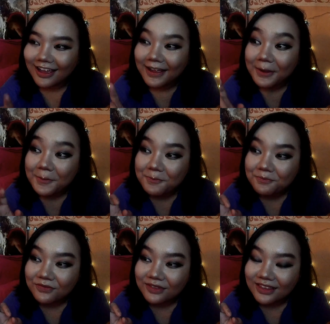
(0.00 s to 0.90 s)

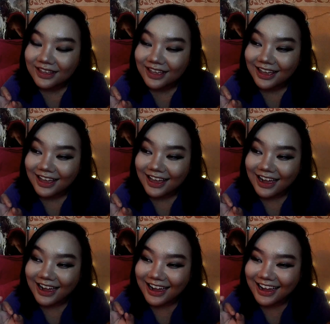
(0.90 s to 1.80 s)

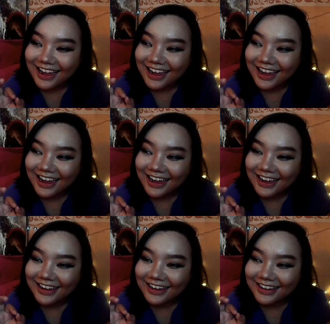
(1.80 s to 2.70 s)

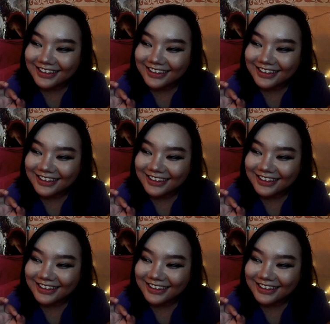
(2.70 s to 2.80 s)
[no speech]